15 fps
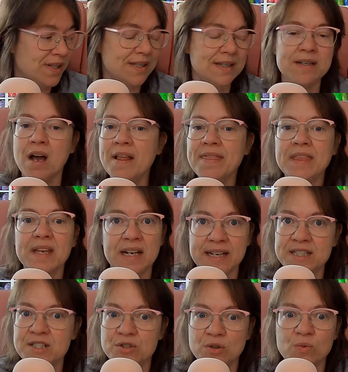not that
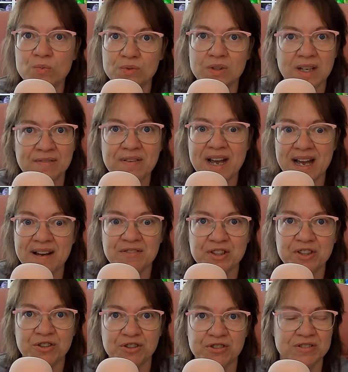I don't love having
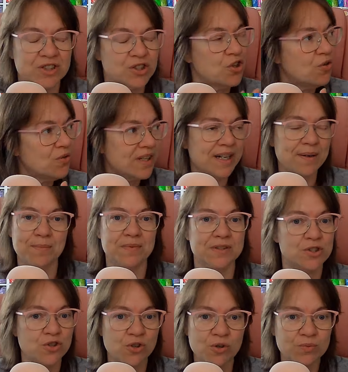her.
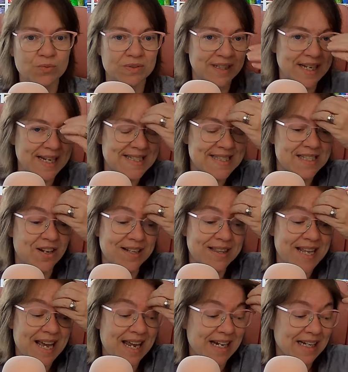It's not that.